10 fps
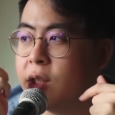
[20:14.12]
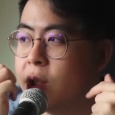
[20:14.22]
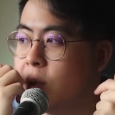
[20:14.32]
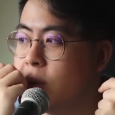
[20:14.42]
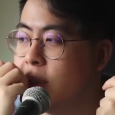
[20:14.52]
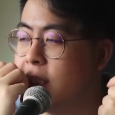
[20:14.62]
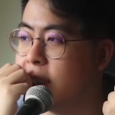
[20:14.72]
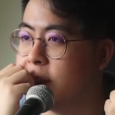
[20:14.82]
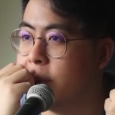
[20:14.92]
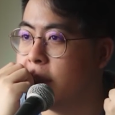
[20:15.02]
So this
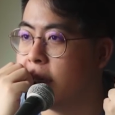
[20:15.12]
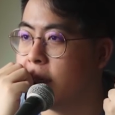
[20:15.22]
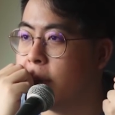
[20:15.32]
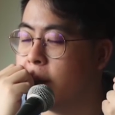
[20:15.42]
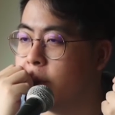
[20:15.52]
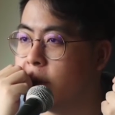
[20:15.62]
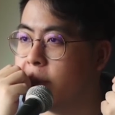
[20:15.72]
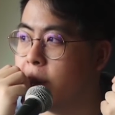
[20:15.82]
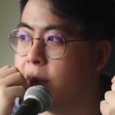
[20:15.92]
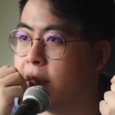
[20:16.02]
has been like one of
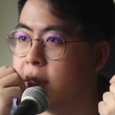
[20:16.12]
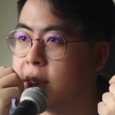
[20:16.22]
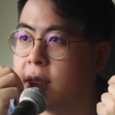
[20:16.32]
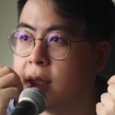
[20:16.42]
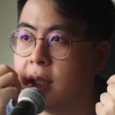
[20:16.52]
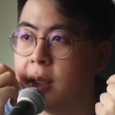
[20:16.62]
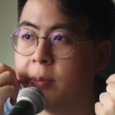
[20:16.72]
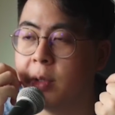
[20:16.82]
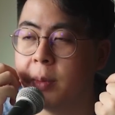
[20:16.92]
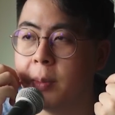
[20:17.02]
my biggest
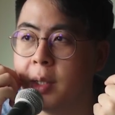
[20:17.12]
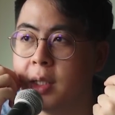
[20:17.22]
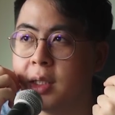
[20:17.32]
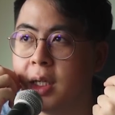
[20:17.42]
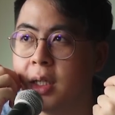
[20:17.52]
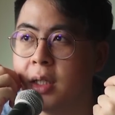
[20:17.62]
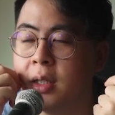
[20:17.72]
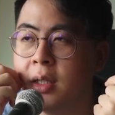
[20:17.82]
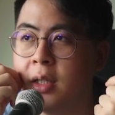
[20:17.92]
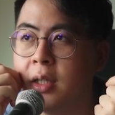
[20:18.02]
like
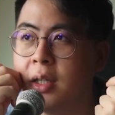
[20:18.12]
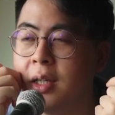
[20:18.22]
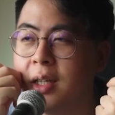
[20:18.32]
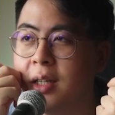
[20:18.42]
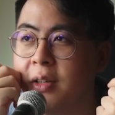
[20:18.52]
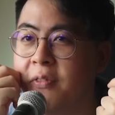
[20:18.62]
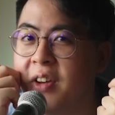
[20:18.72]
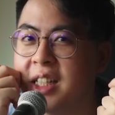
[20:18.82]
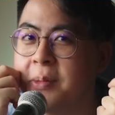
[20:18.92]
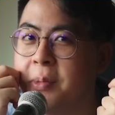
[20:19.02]

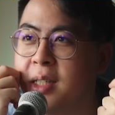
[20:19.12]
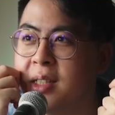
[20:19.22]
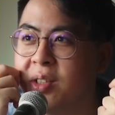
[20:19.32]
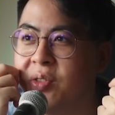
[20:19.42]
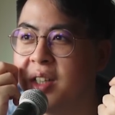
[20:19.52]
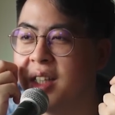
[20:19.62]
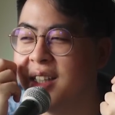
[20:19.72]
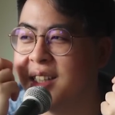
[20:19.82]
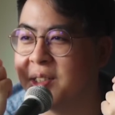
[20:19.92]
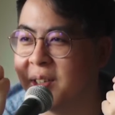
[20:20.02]
investments over the
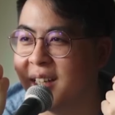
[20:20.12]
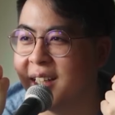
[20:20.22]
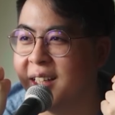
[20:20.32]
years, right?